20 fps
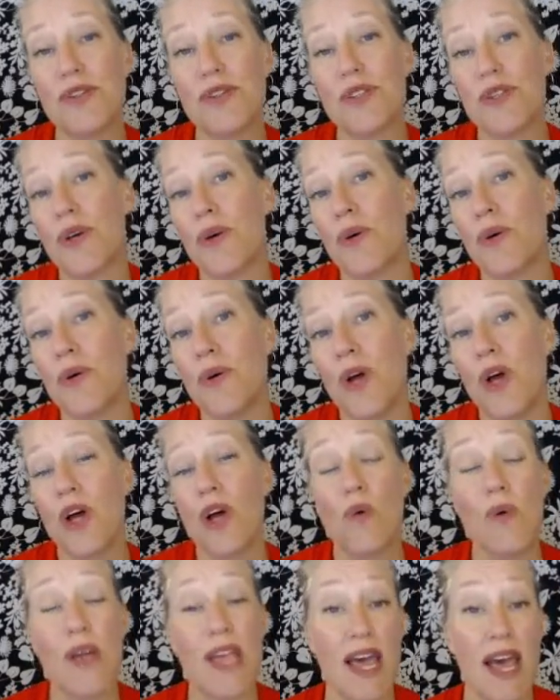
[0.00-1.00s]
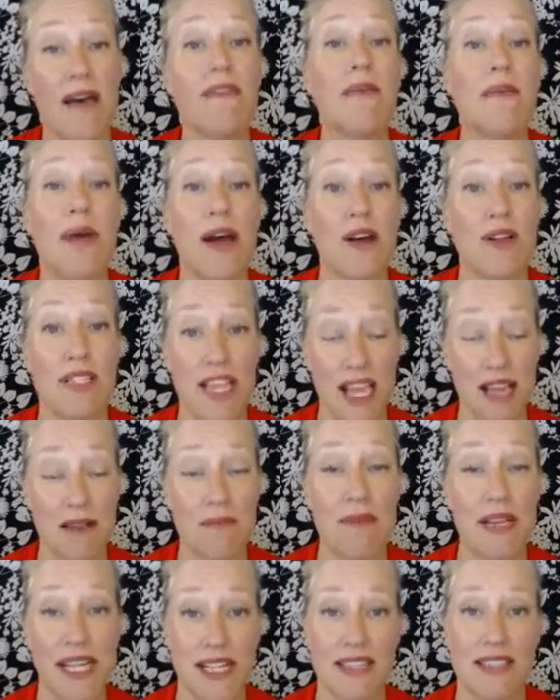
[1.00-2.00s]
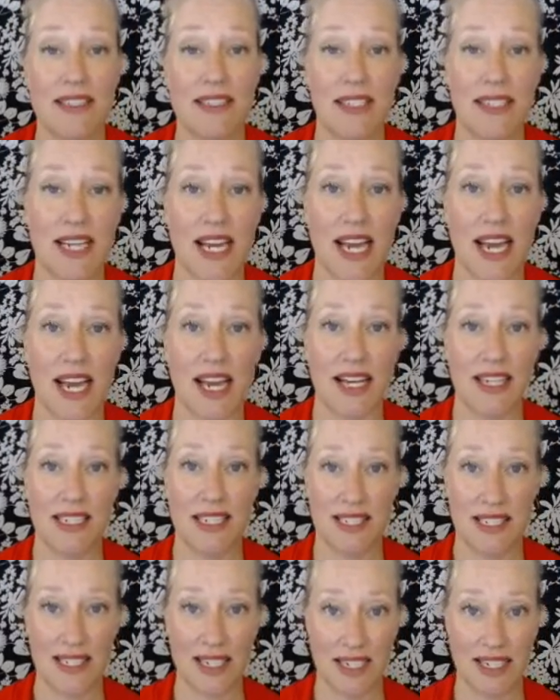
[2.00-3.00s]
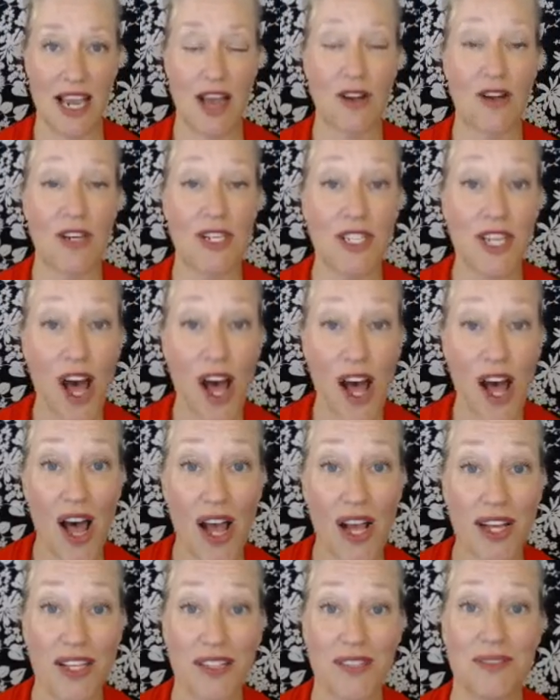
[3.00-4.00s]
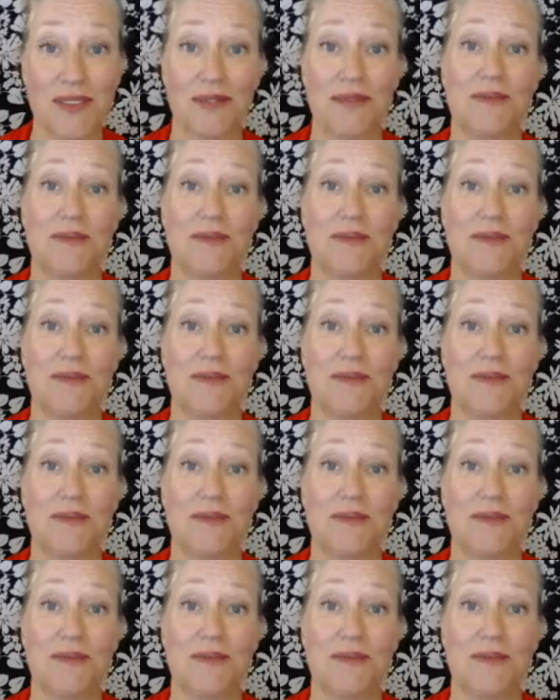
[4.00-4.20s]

So we have about 10 minutes today to sit down and talk.